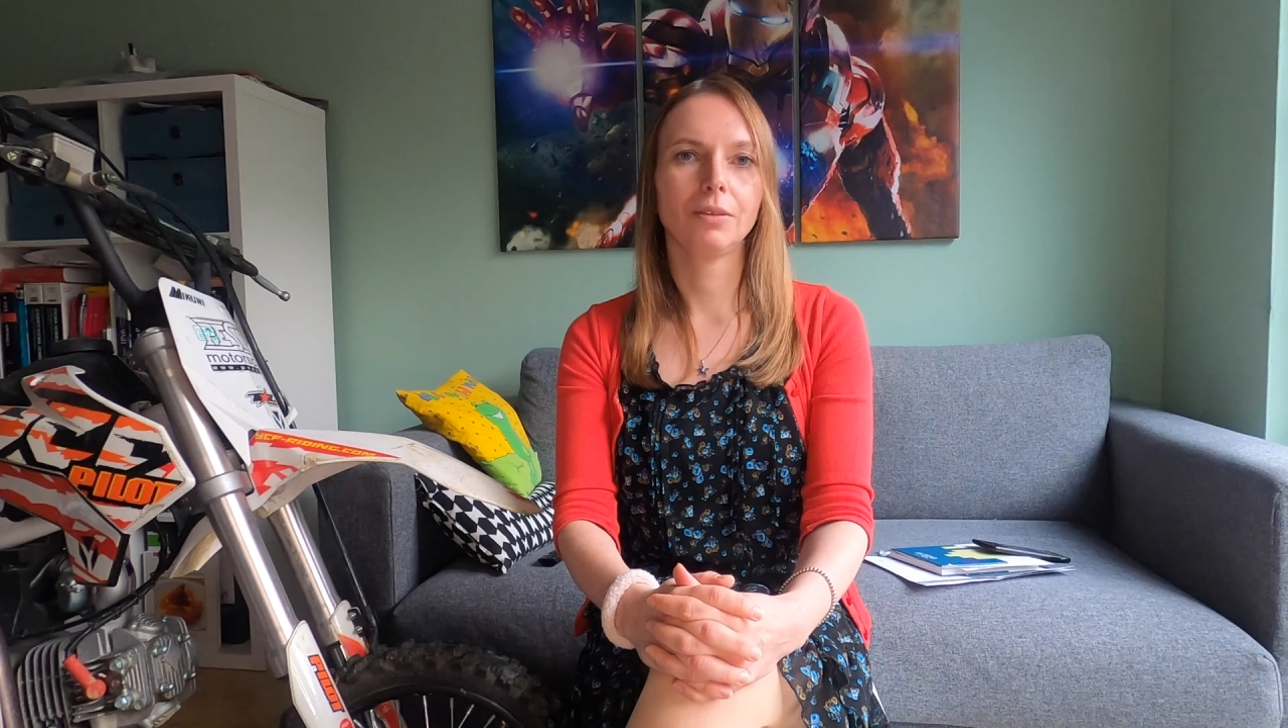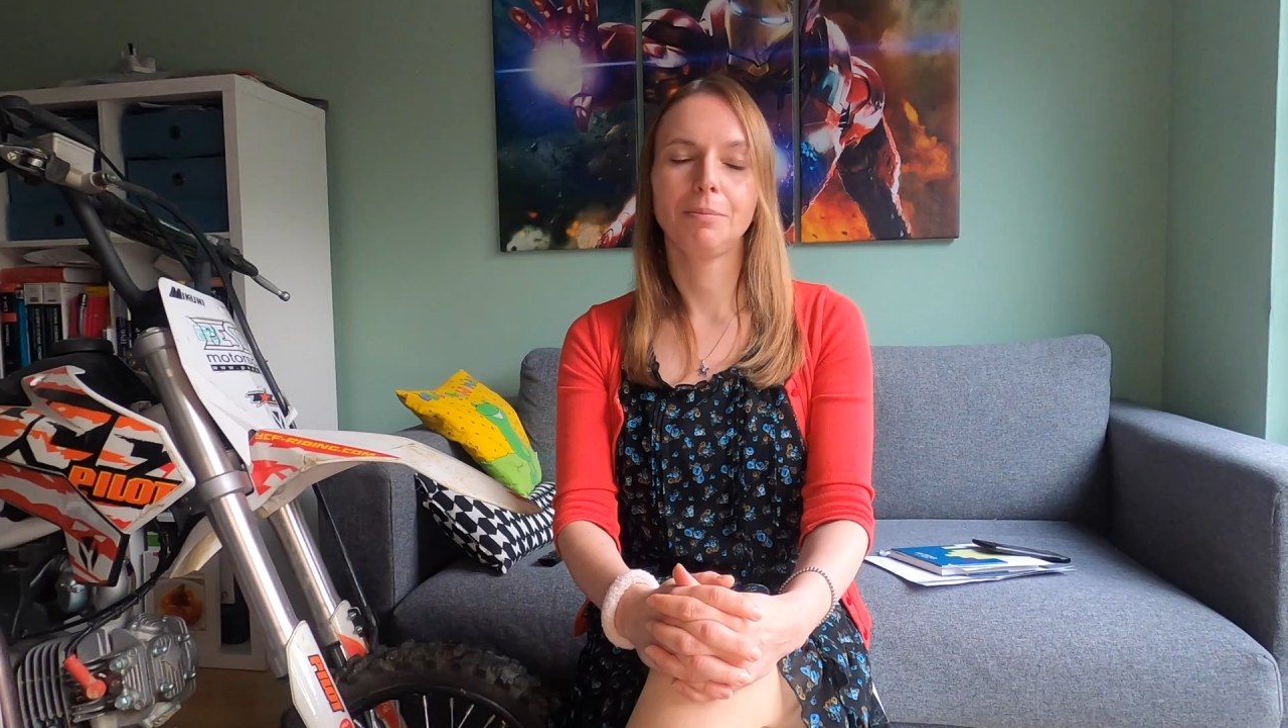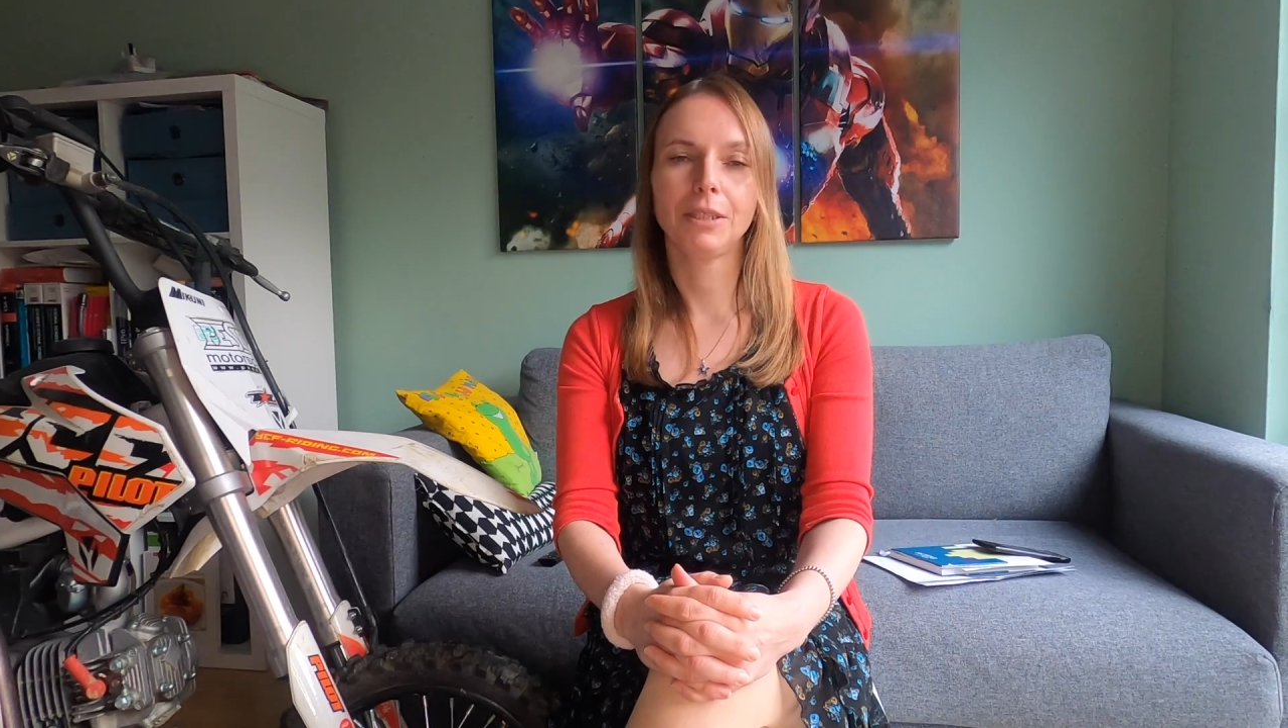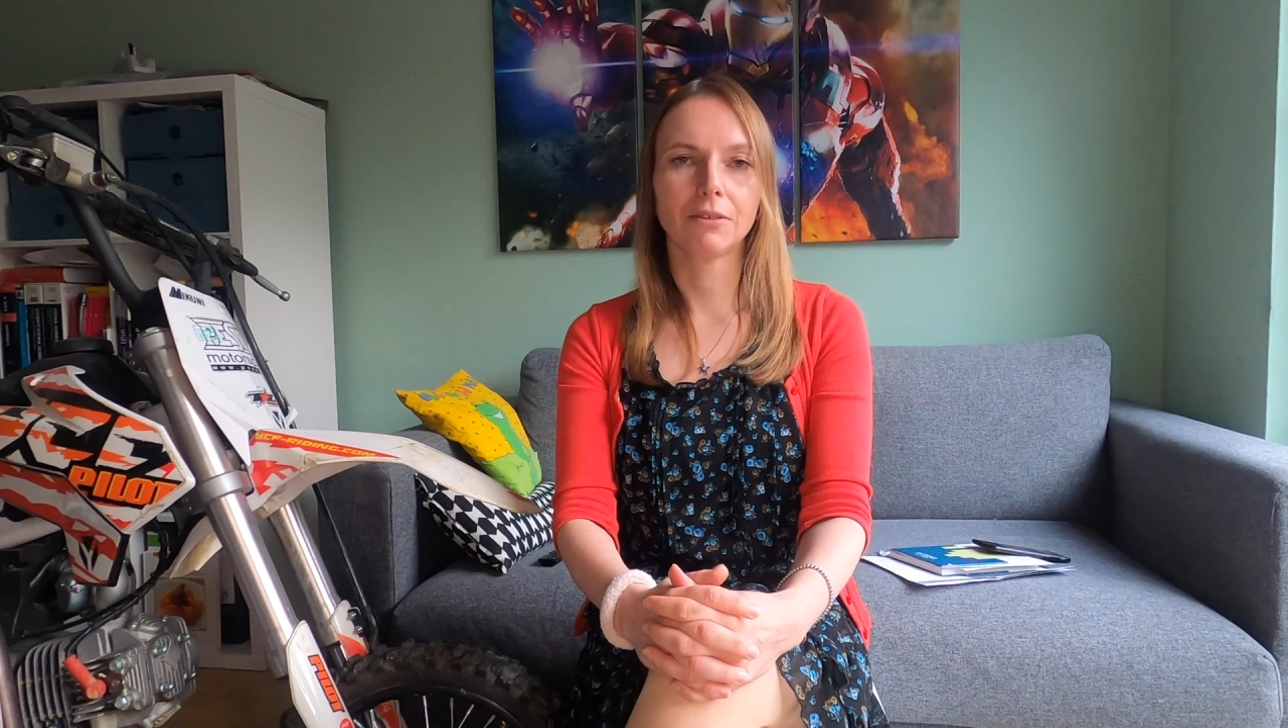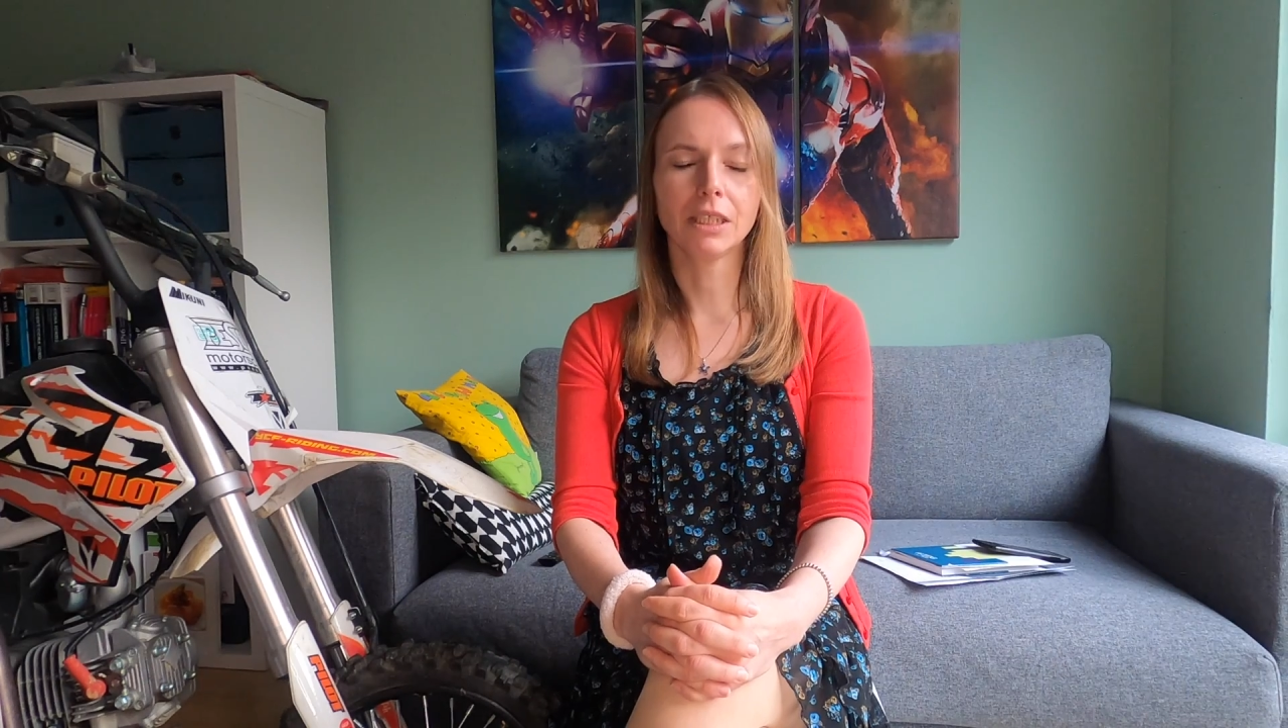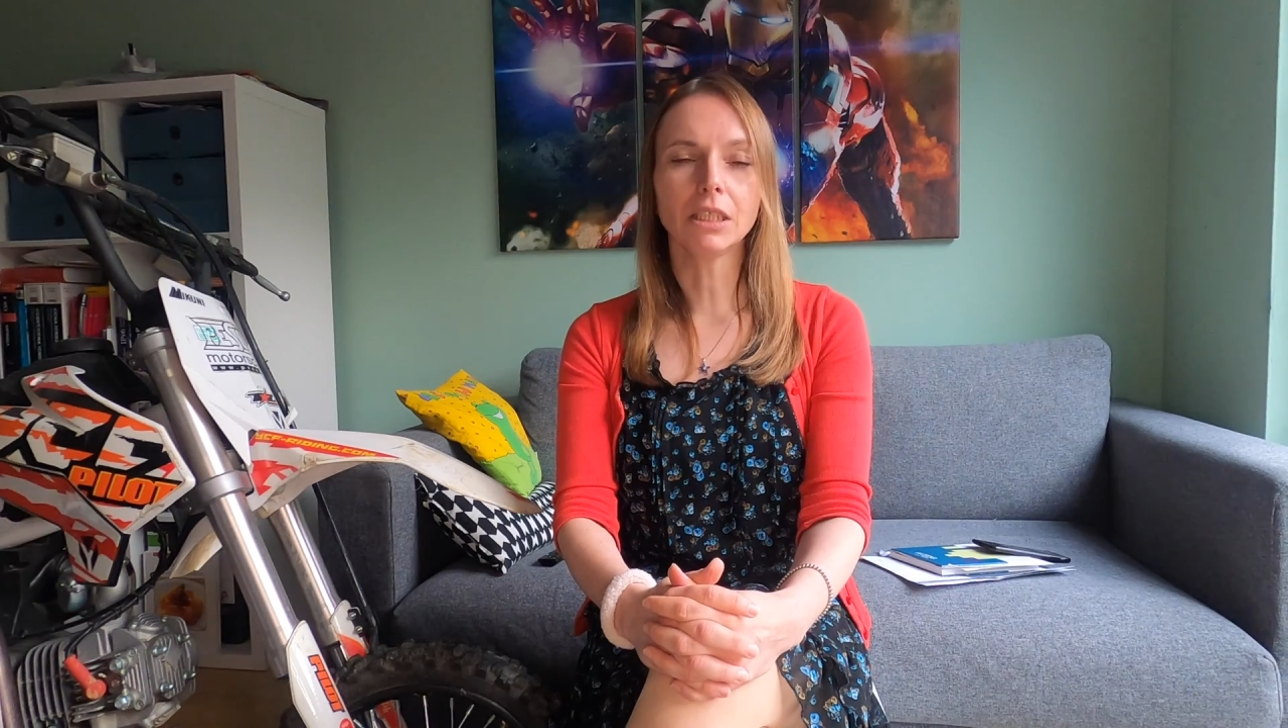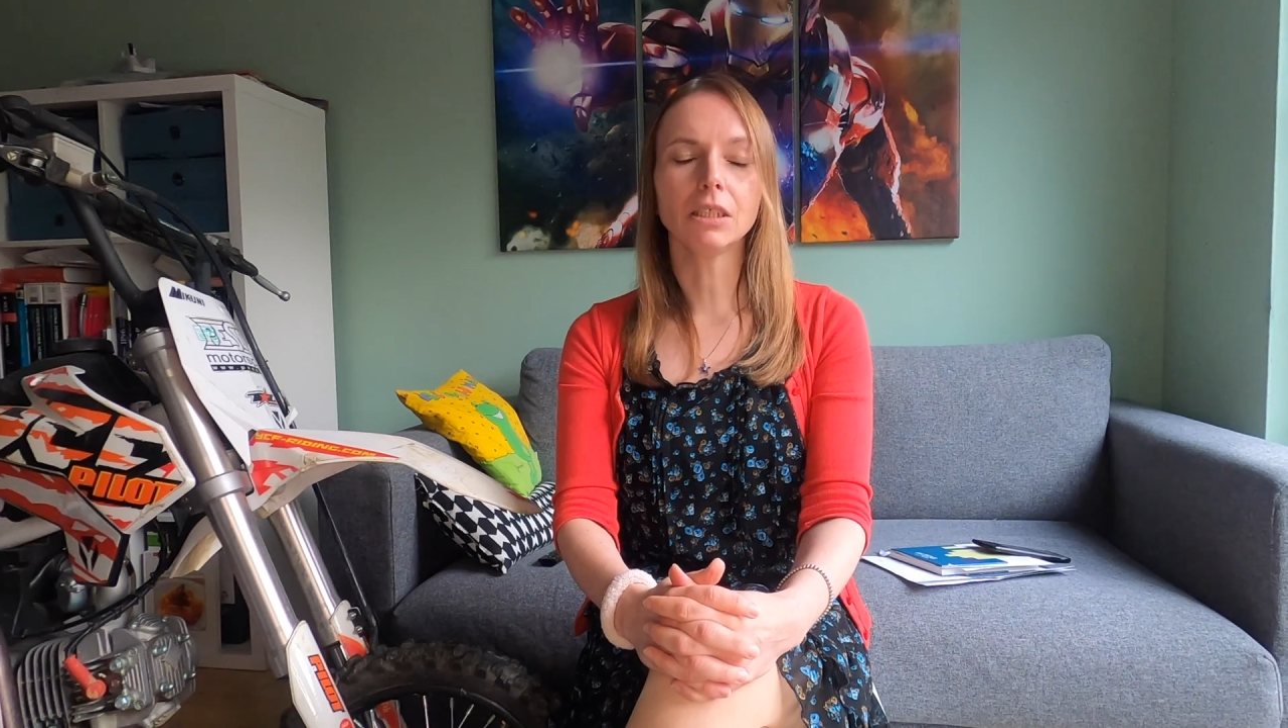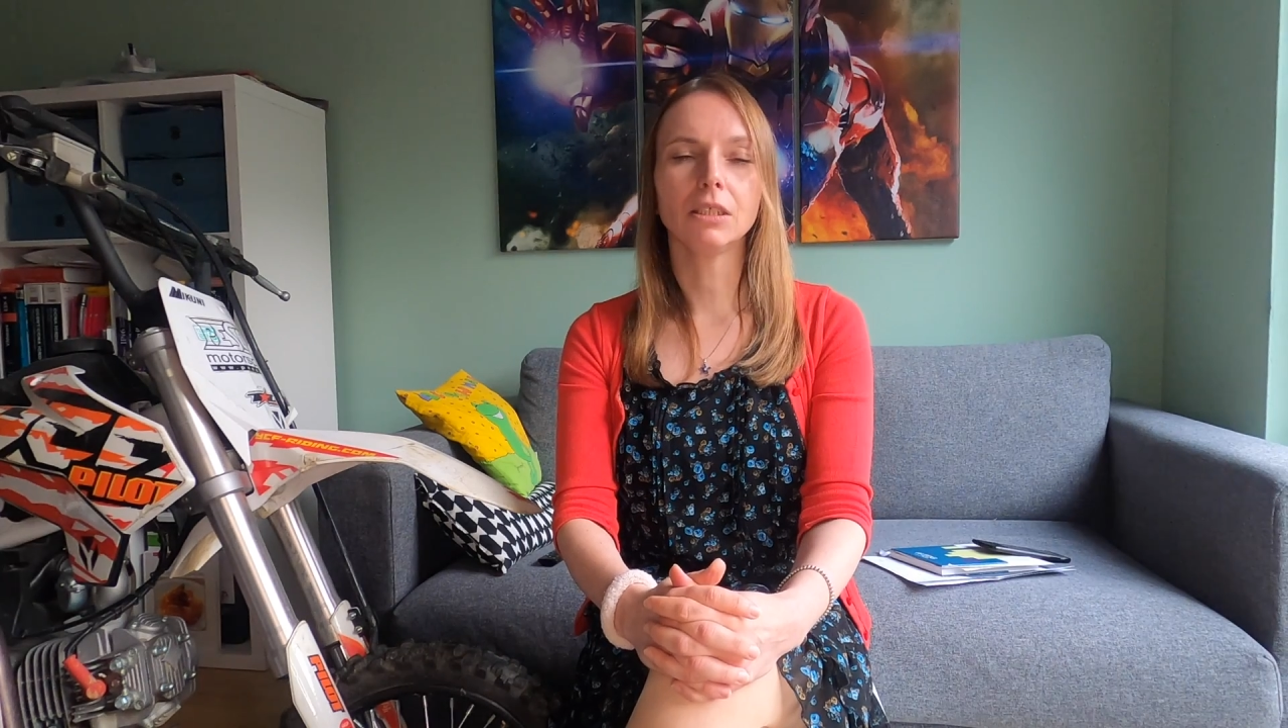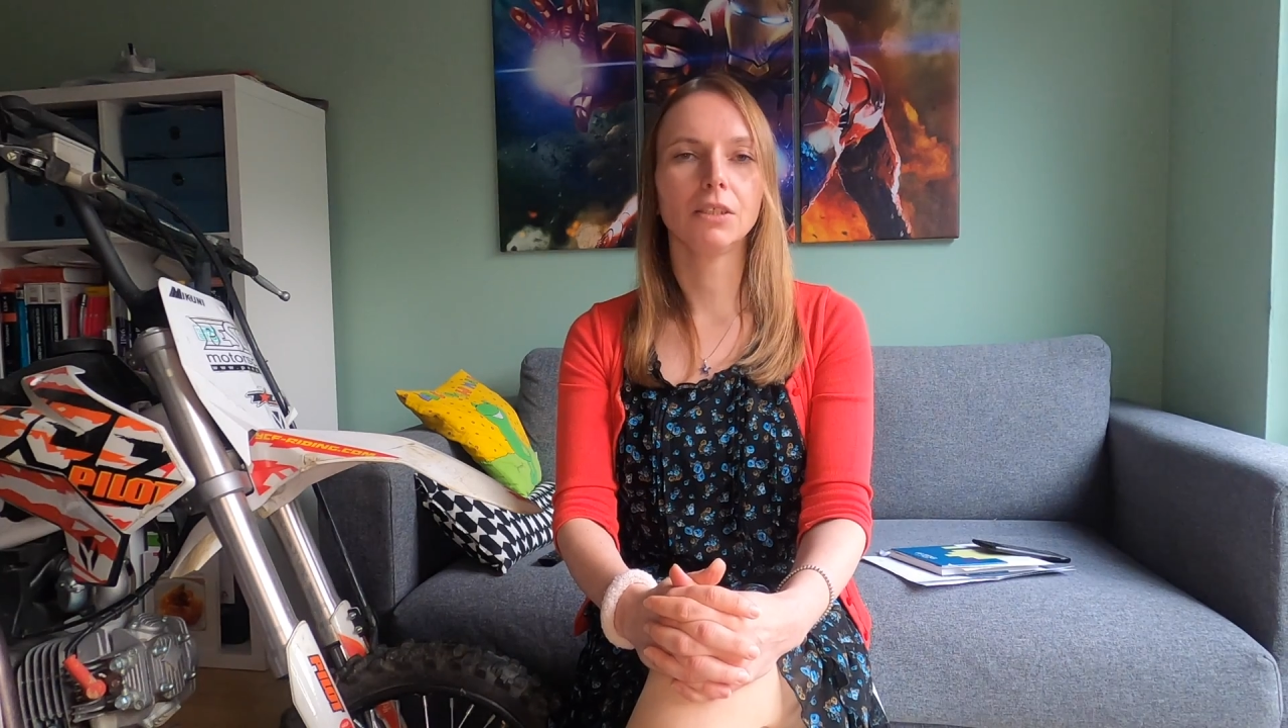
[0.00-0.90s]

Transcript: period